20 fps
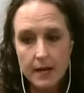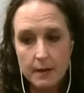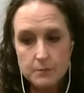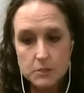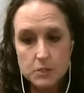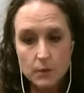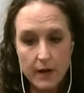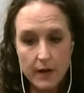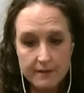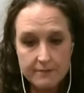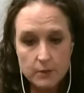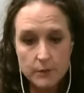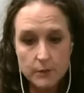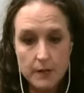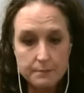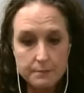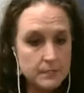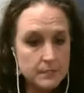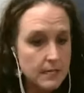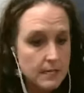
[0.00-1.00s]
Um, so I have
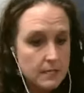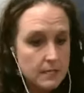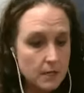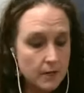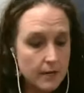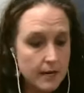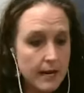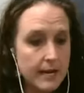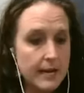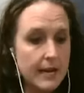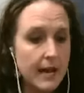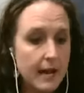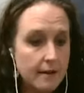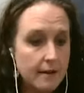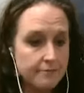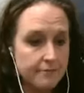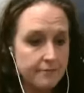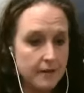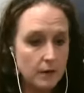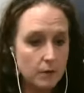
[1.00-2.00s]
the reputation, or I
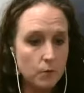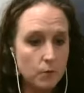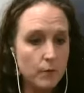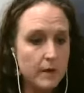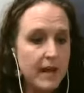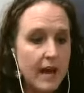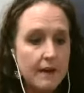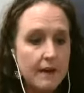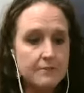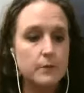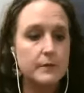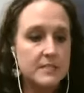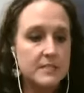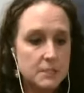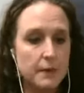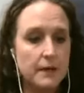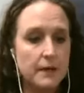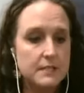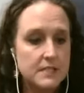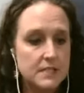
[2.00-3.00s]
have, uh, we have the
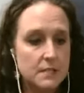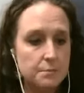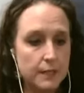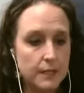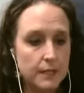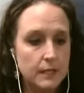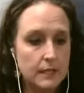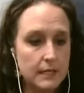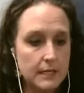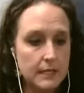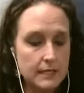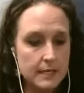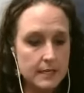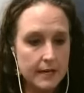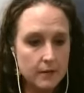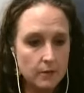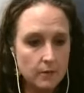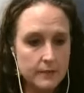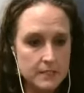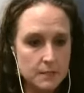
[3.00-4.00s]
responsibility,
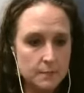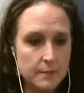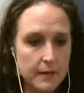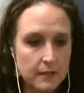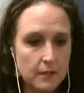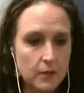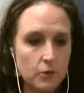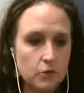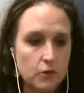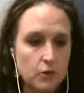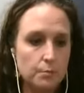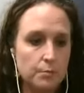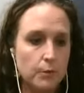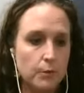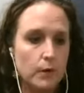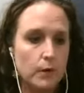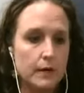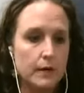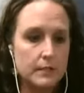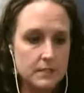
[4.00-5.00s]
not only to my local
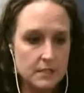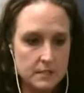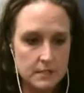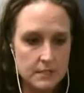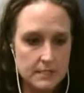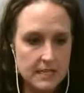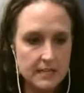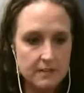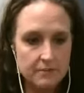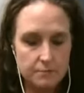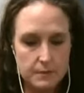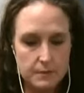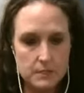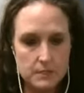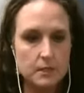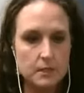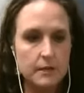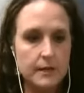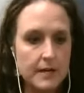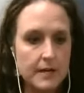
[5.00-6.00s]
board, to the state of
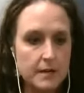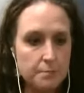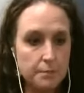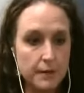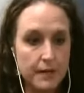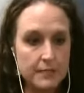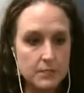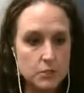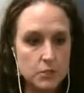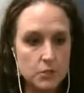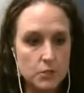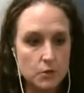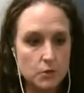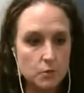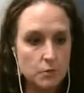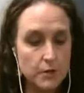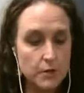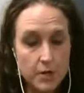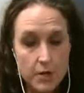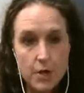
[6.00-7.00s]
Missouri, but to
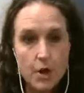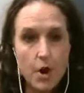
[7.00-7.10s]
N